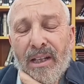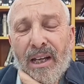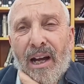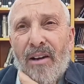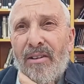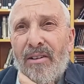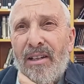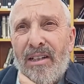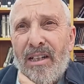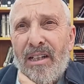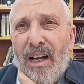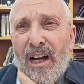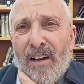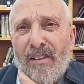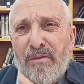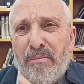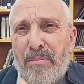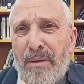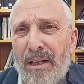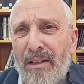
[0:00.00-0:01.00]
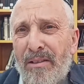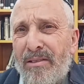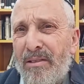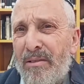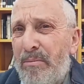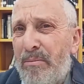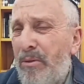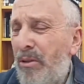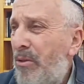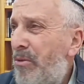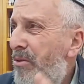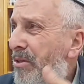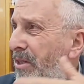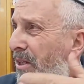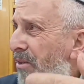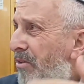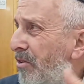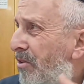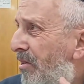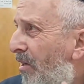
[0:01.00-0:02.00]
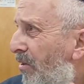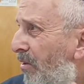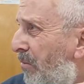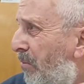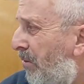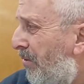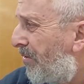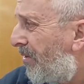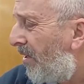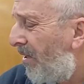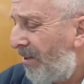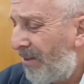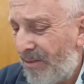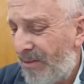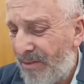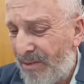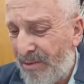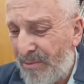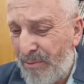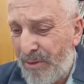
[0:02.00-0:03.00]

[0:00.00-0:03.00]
How can an Av Beit Din do such terrible things?